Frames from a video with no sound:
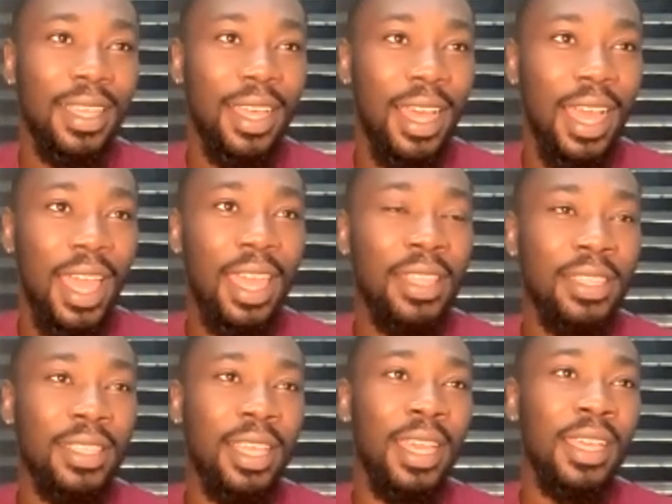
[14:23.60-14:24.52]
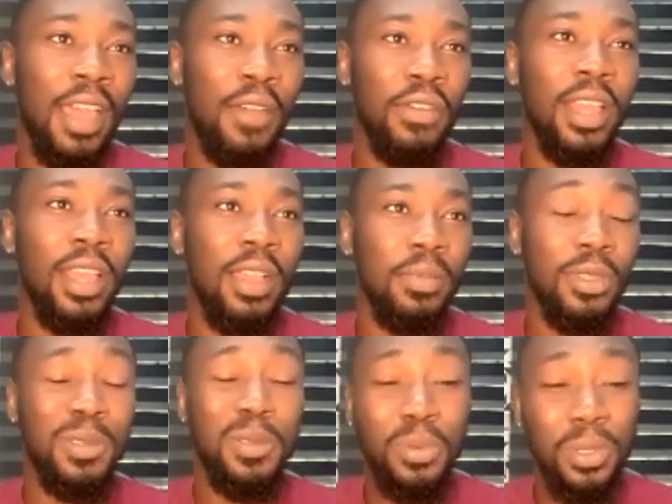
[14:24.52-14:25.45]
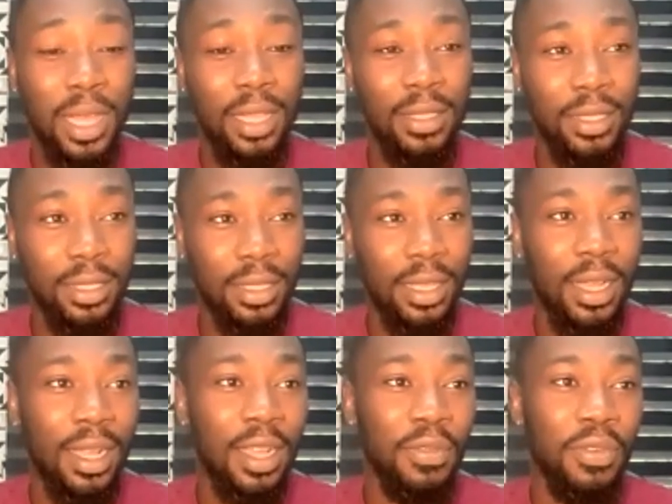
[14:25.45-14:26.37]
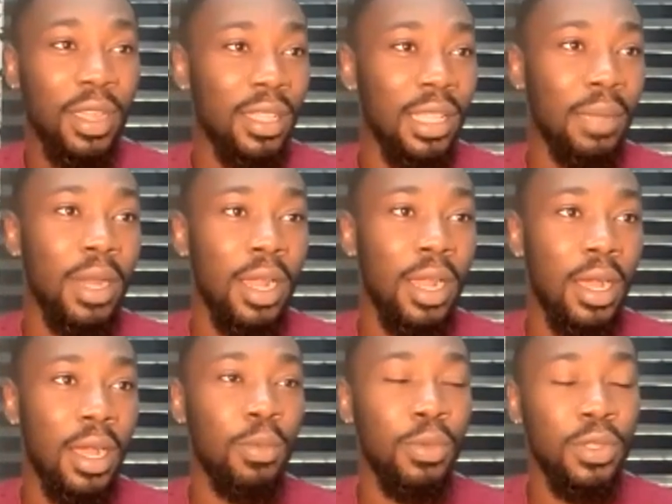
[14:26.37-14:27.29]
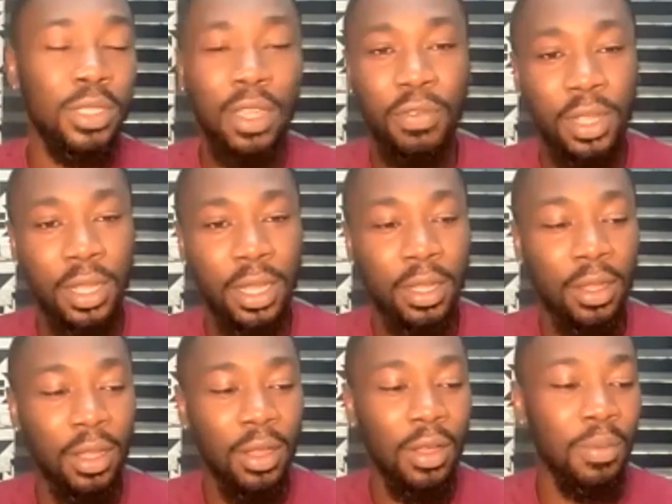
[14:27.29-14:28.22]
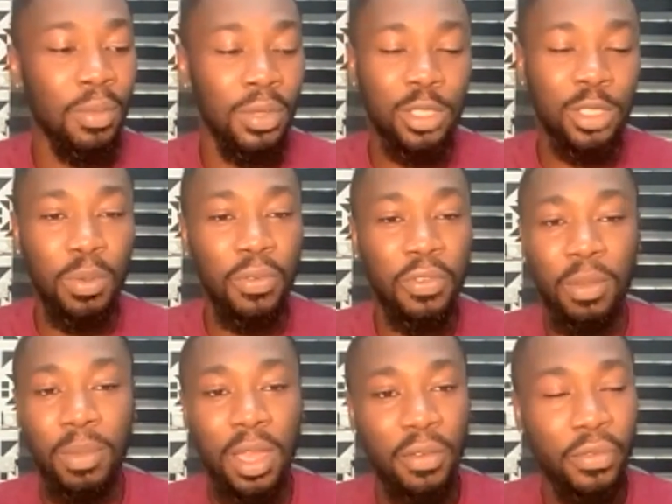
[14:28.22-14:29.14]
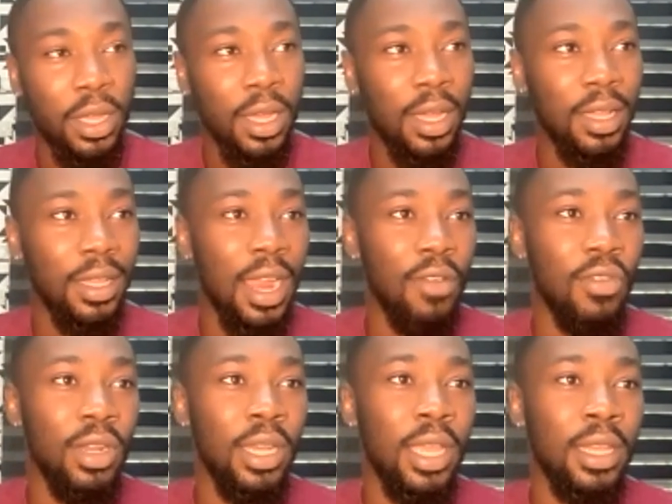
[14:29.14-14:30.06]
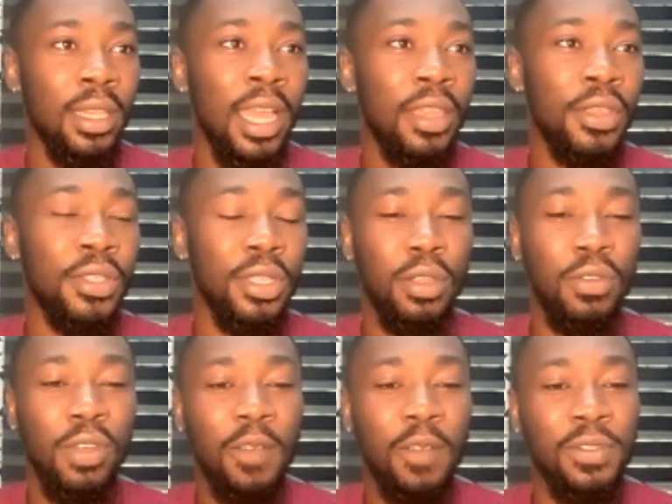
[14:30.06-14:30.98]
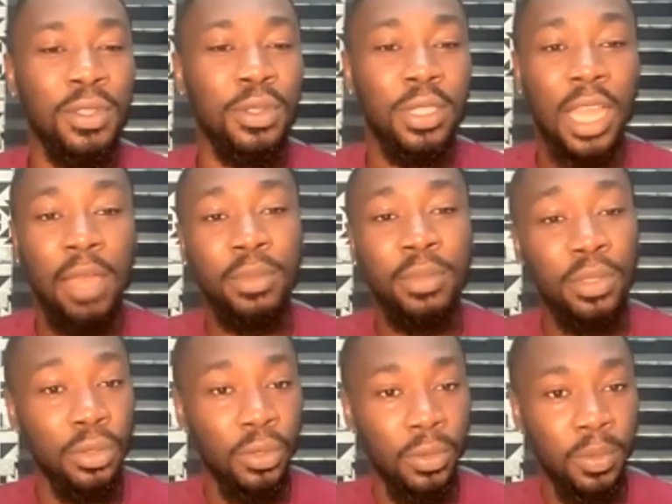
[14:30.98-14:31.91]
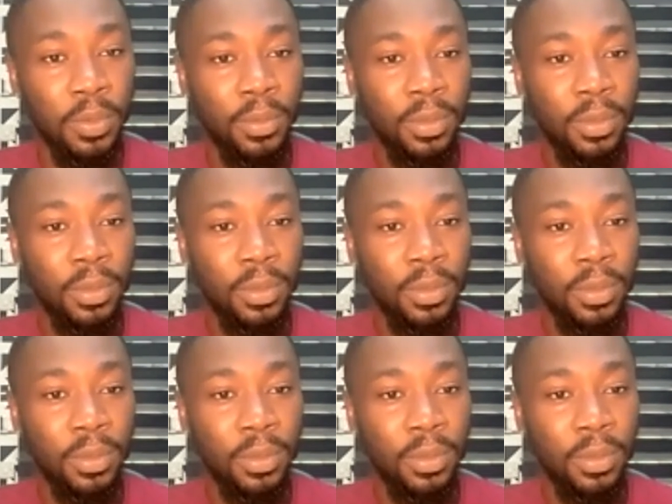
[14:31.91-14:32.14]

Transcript: it's like I feel like most people that are African American, most people from Africa can relate. Like you sort of have to do times two